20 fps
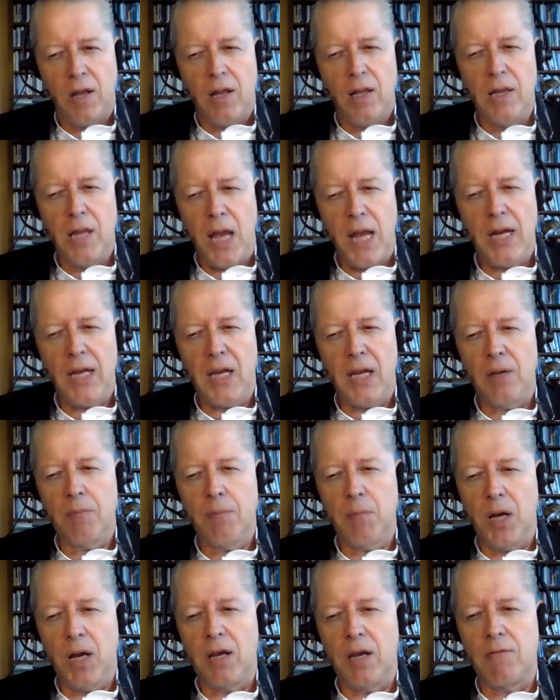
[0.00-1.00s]
Letting in
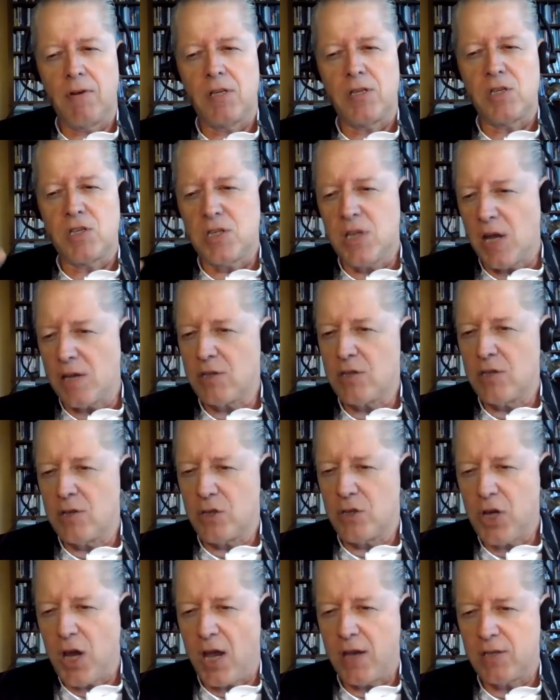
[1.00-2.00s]
migrants
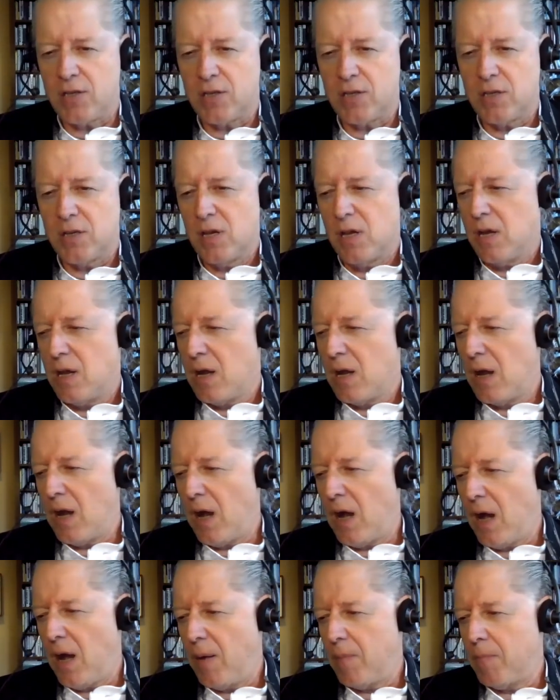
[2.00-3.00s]
doesn't just
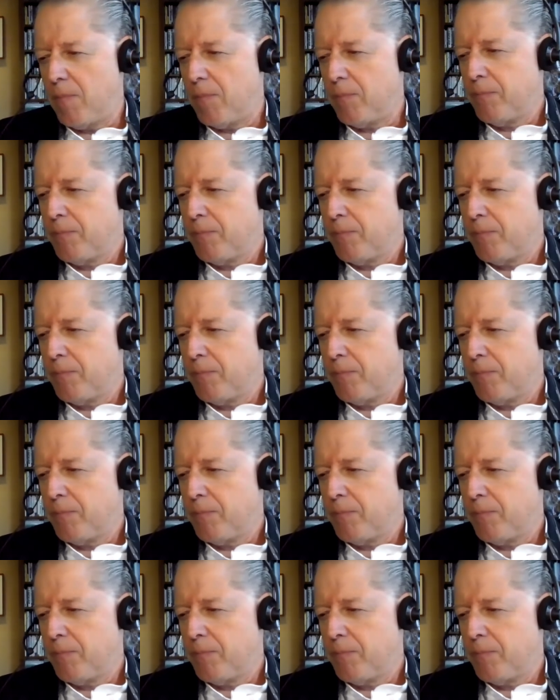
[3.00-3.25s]
solve